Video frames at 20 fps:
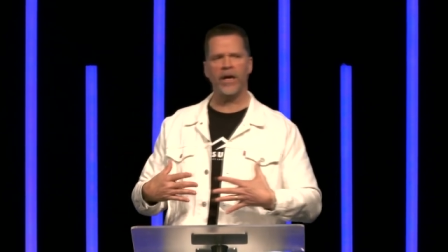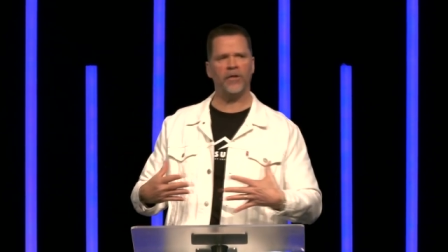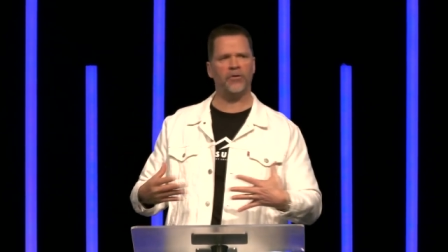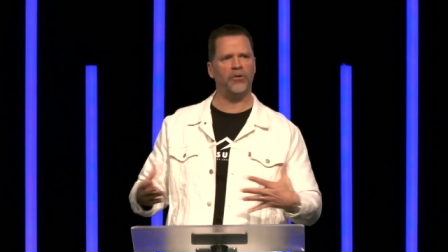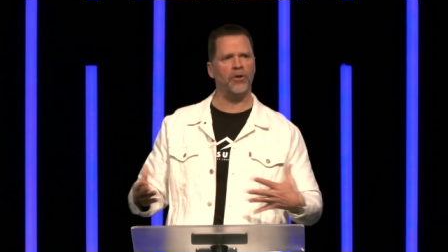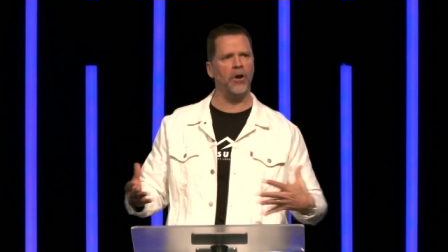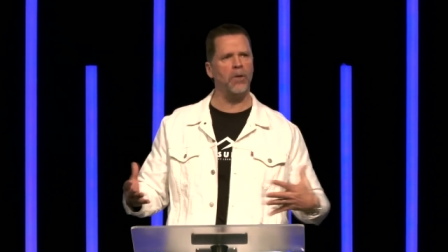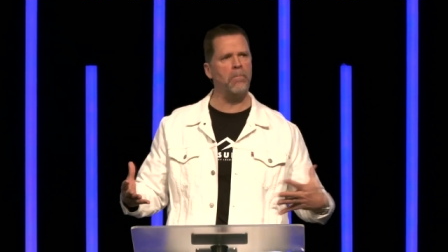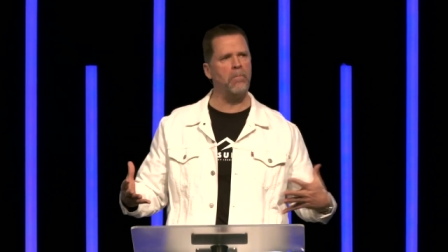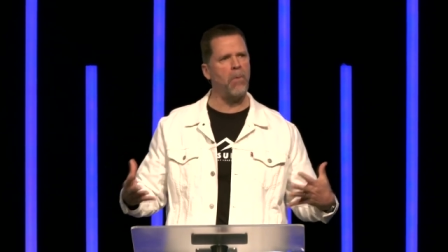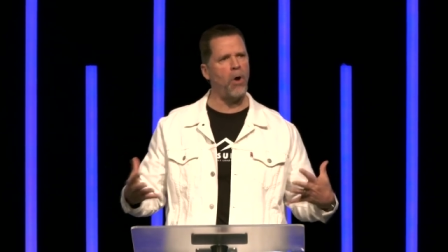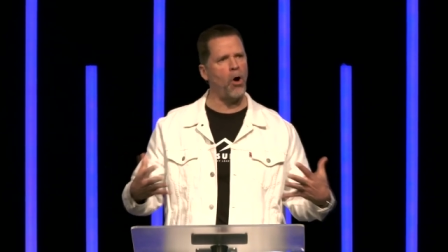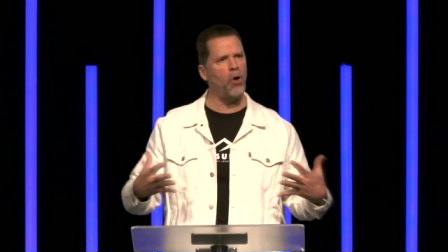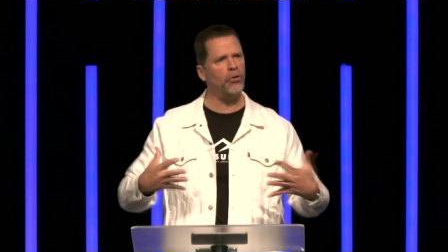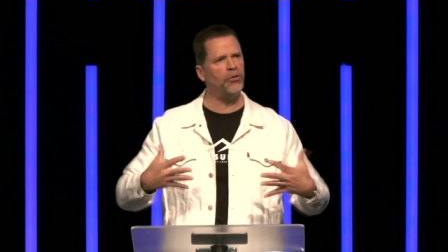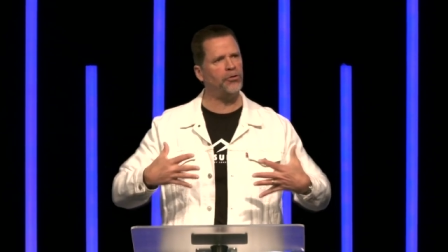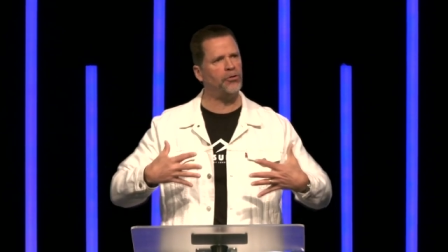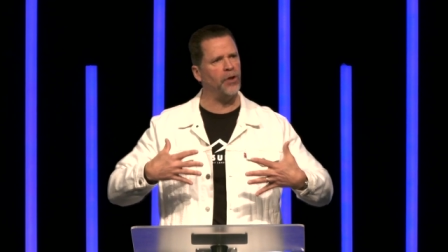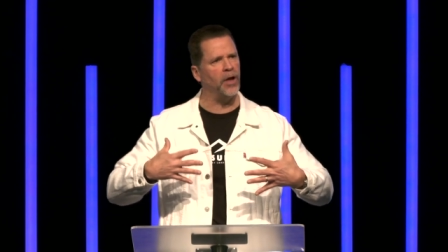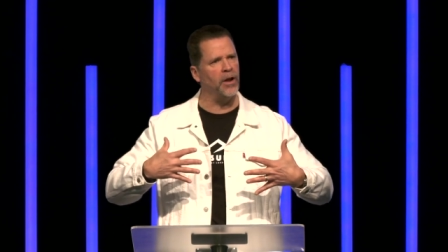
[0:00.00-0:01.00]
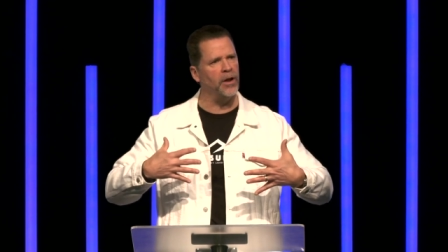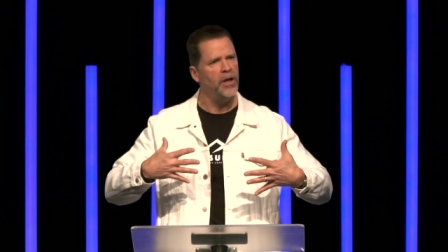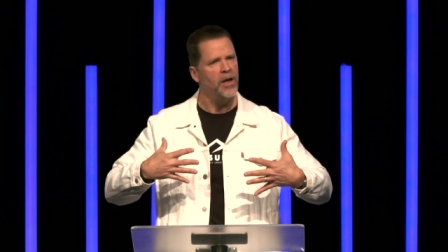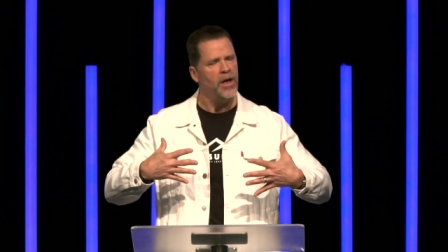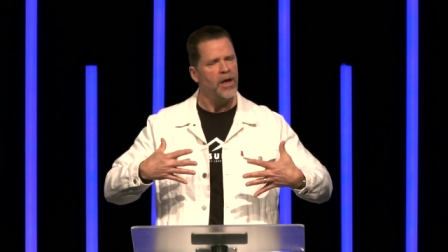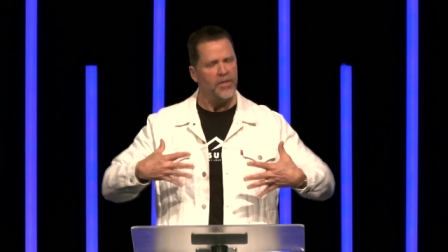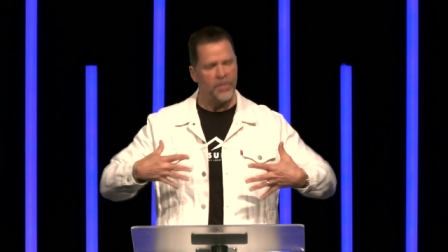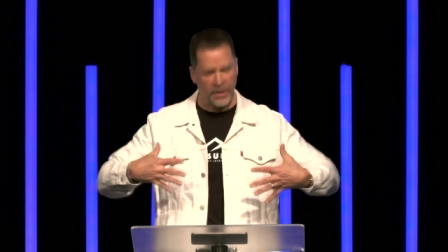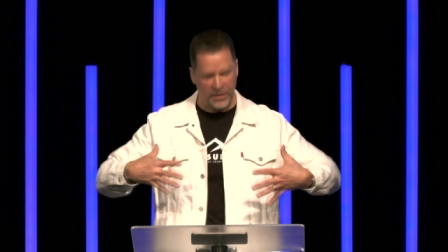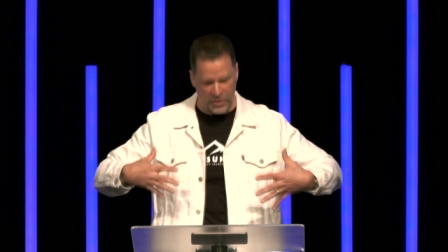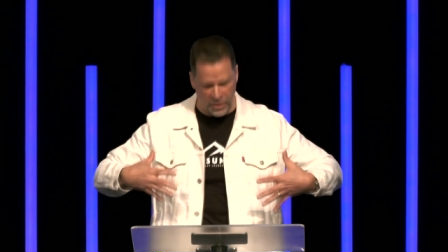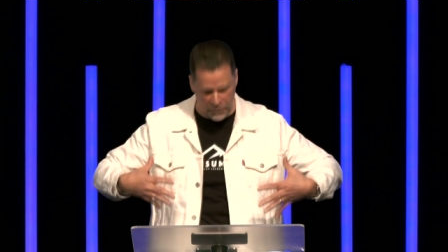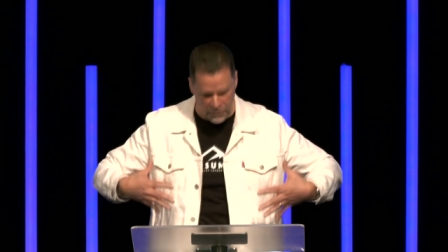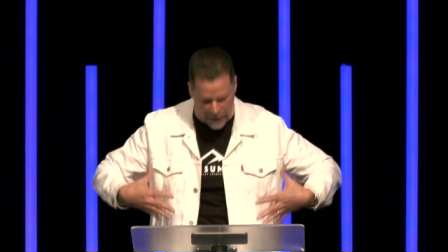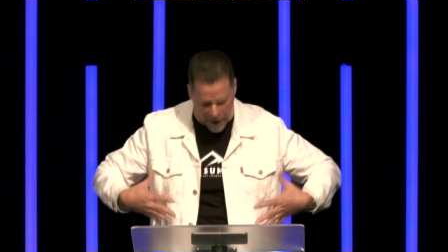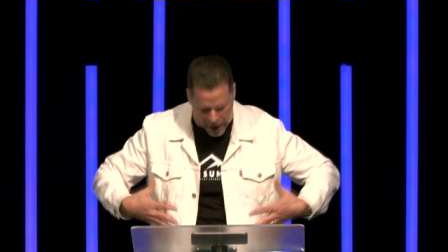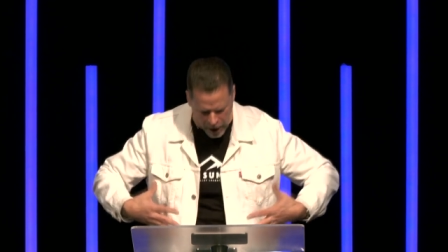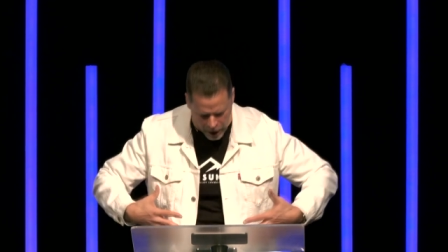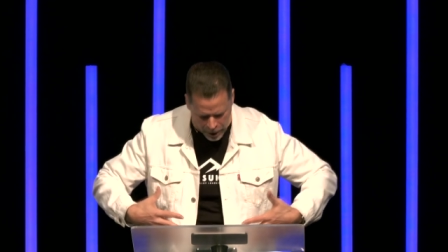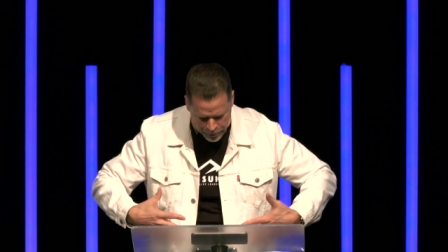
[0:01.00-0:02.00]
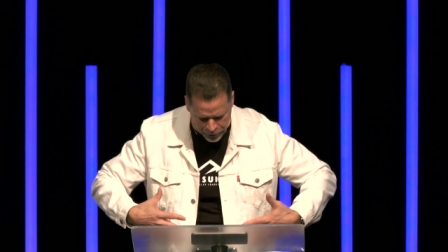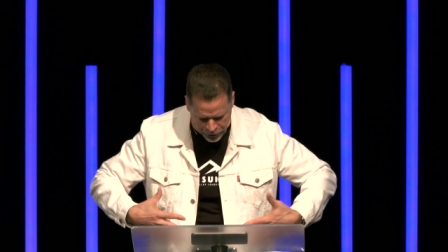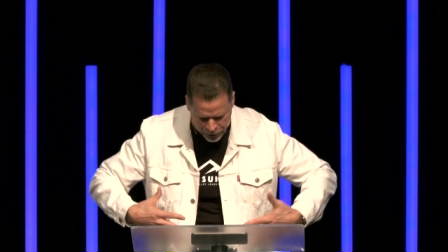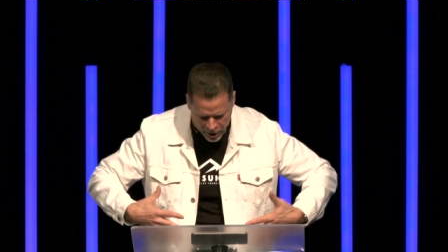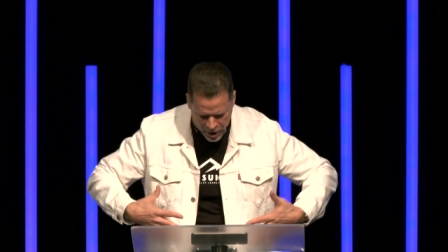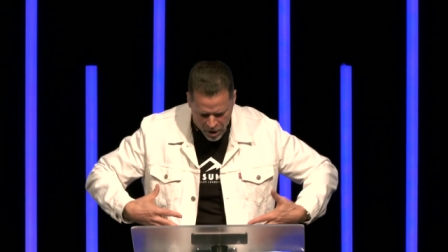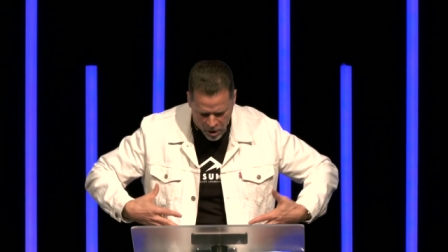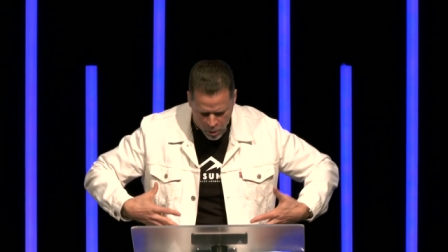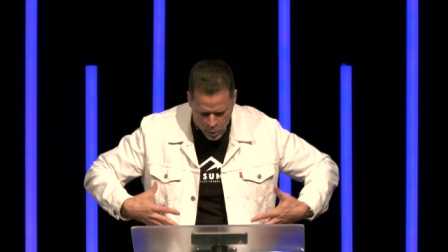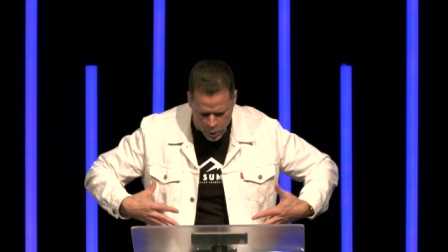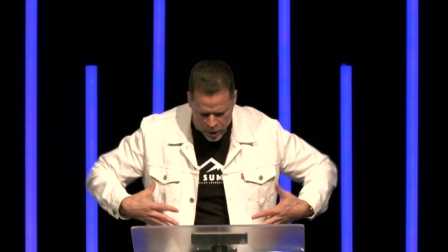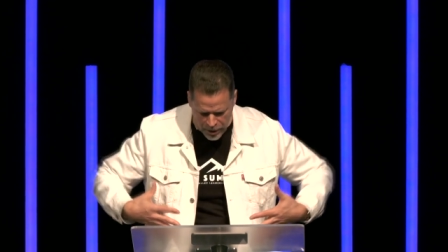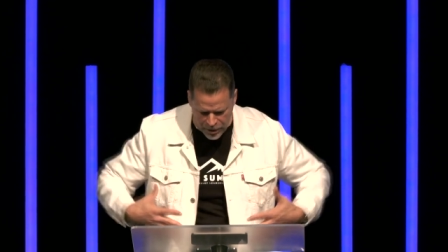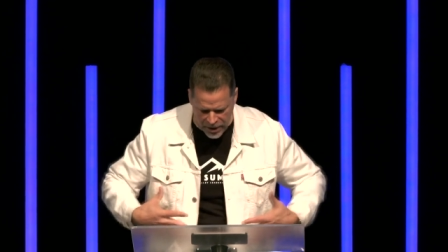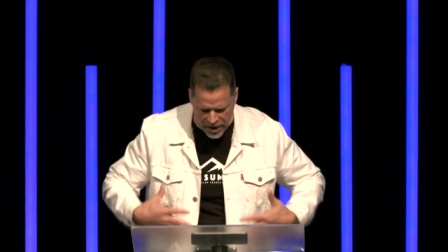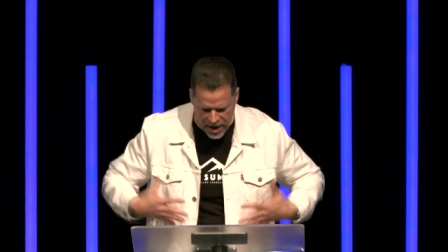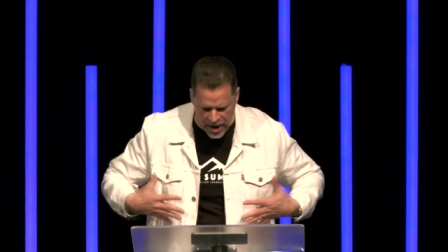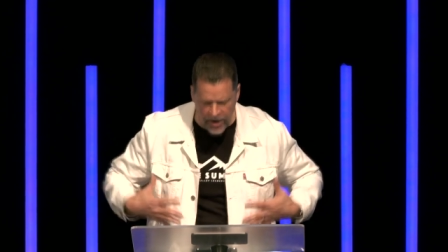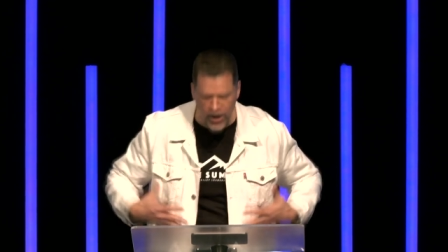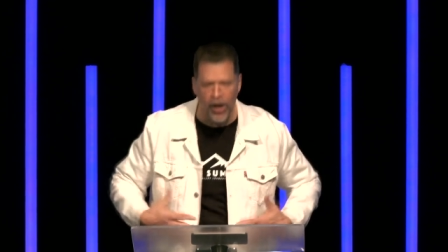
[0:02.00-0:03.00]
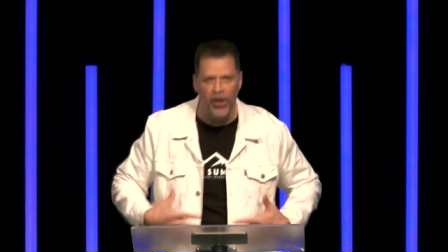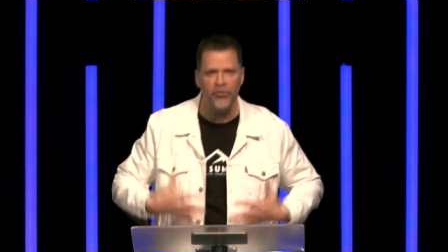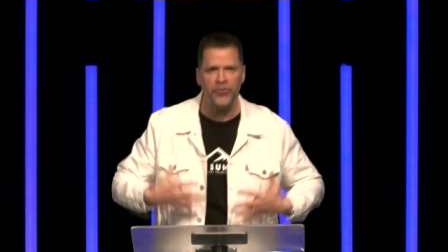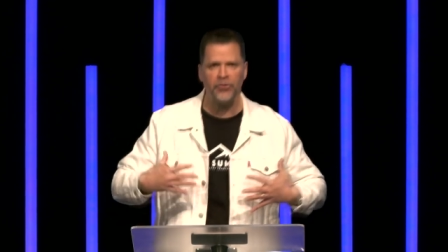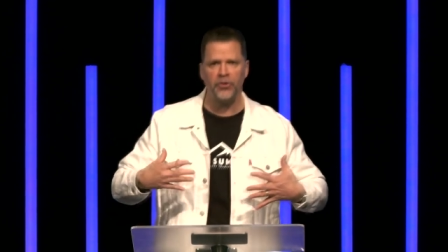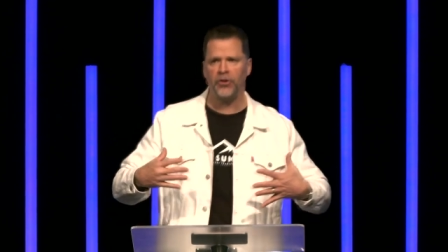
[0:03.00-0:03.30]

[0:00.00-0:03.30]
it's an emotion that develops within us.